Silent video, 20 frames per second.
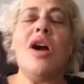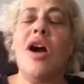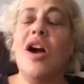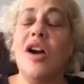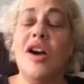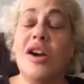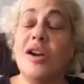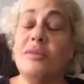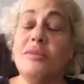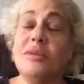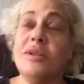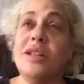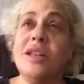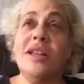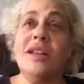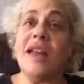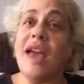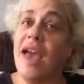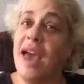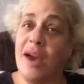harmed
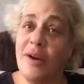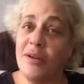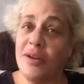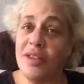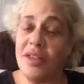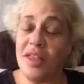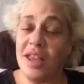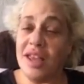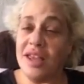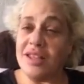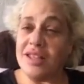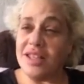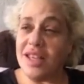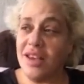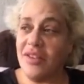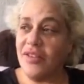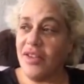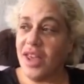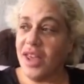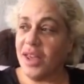in our
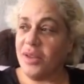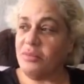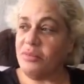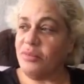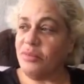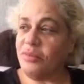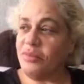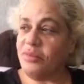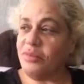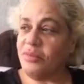Thanksgiving.